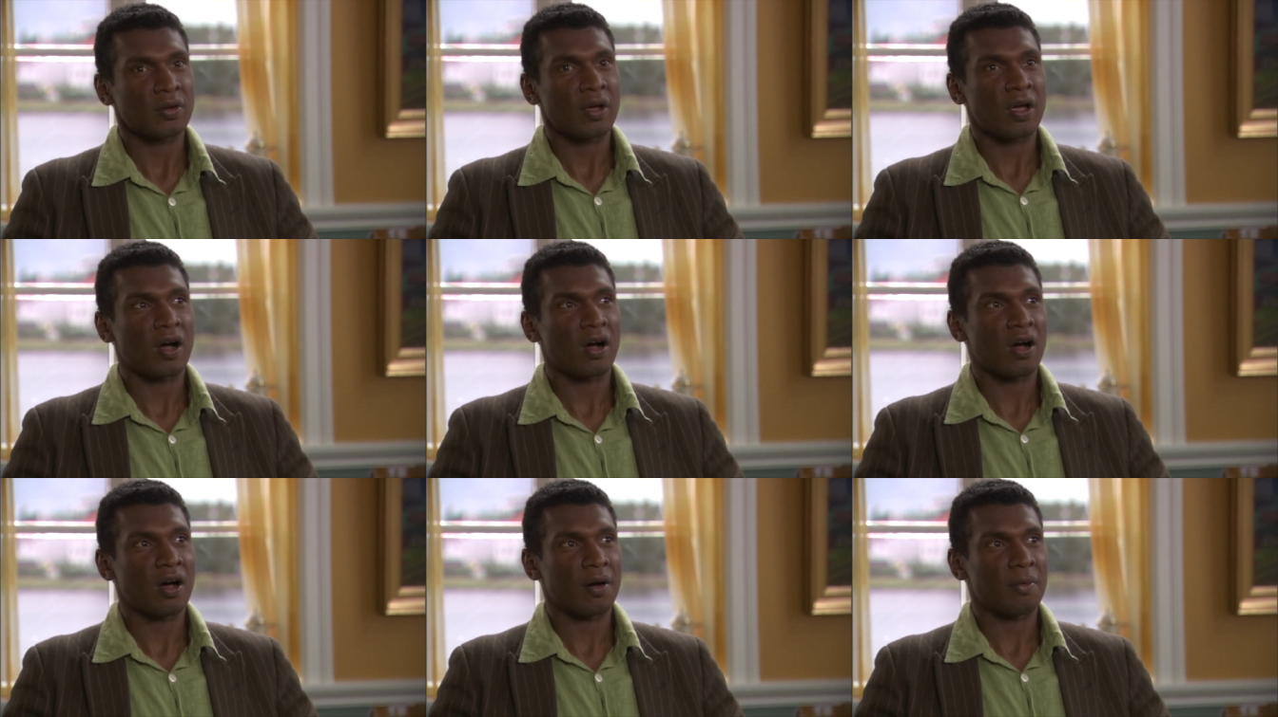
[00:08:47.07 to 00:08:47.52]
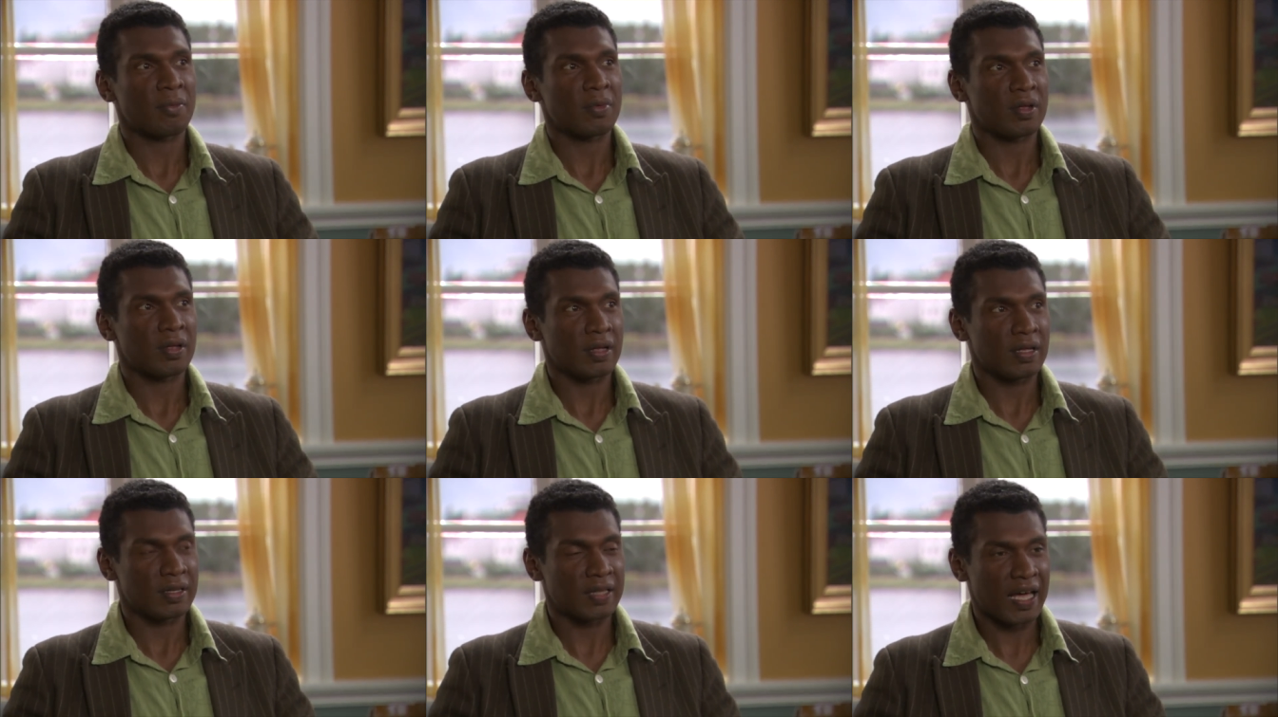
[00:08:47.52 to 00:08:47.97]

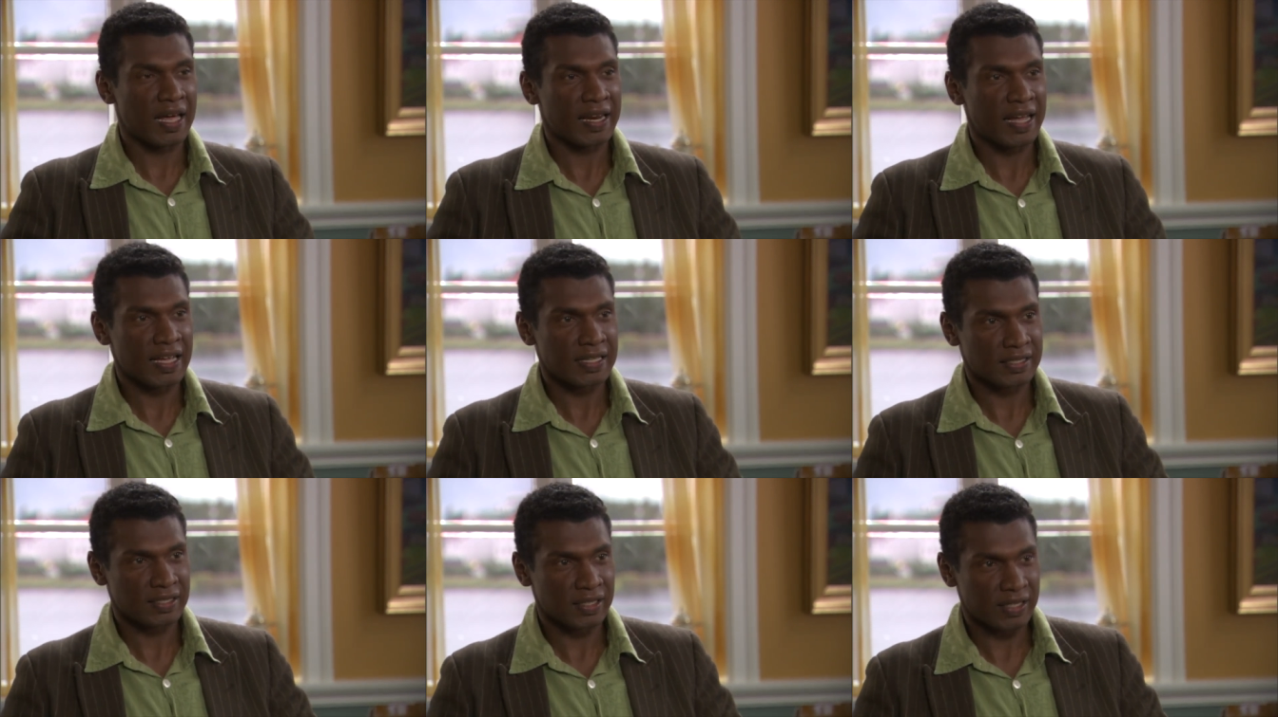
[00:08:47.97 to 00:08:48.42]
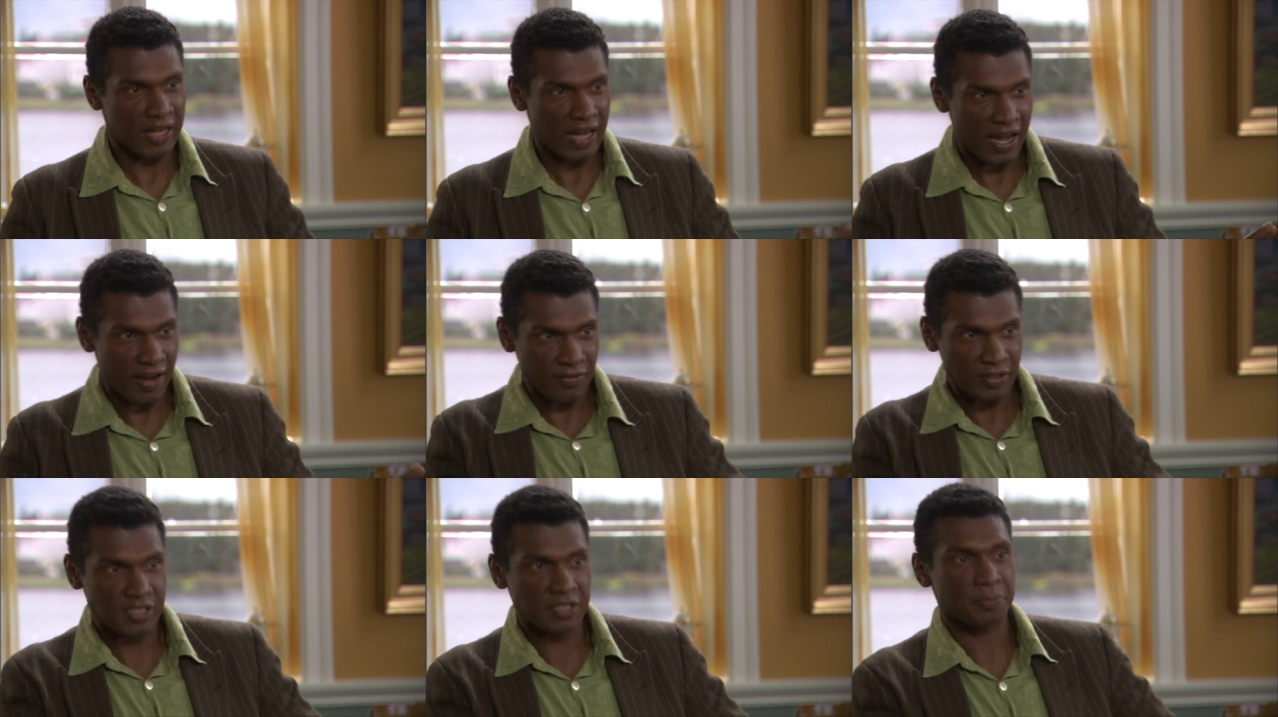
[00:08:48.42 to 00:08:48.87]
Um, that has to
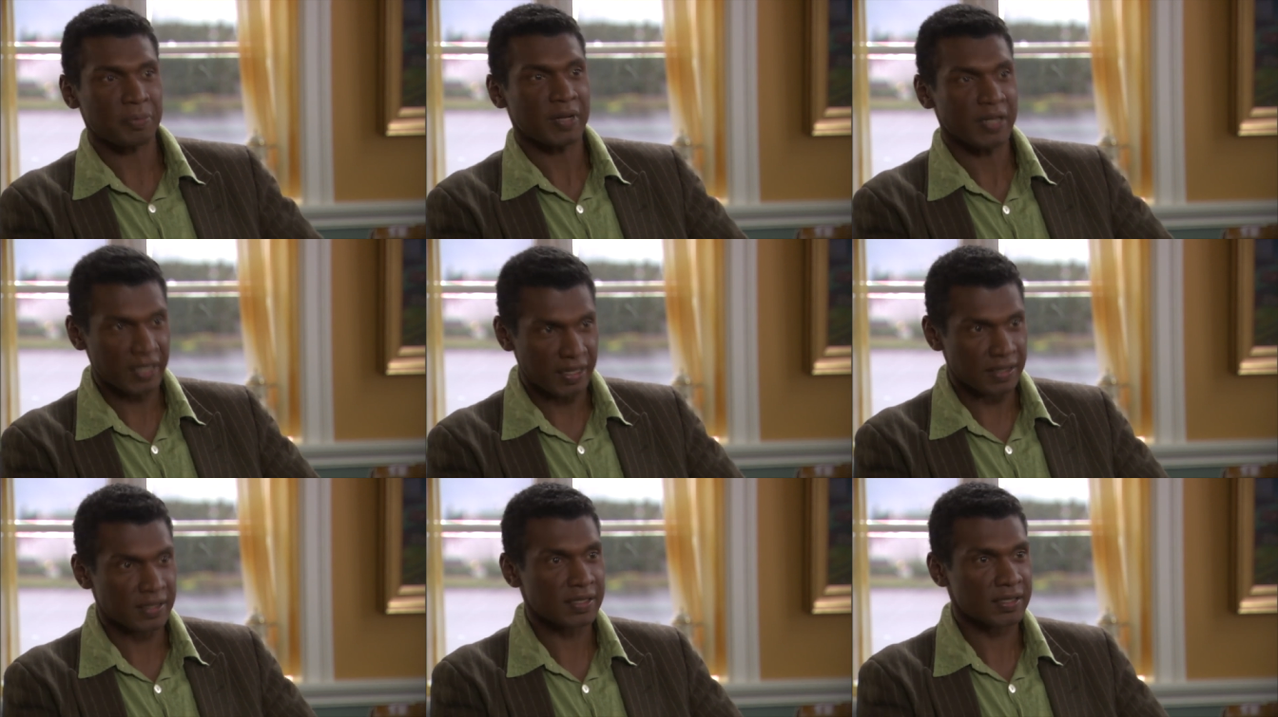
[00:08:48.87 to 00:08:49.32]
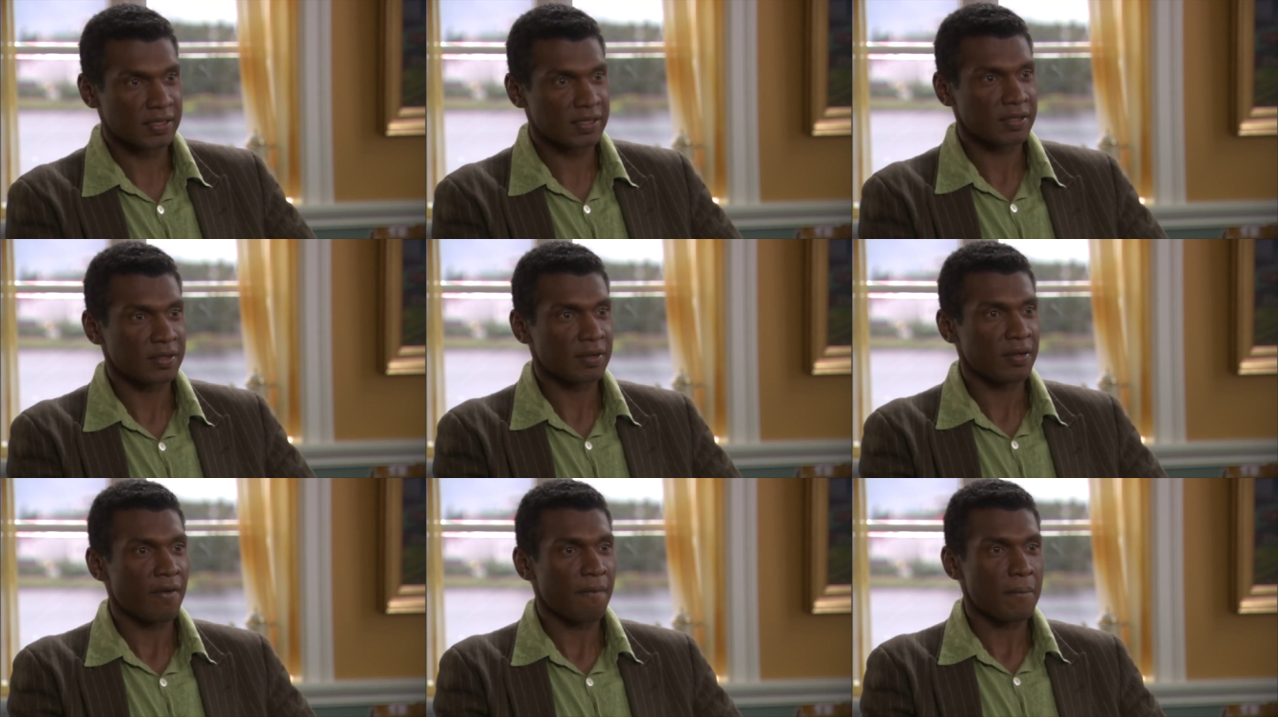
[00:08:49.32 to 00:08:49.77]
have its place.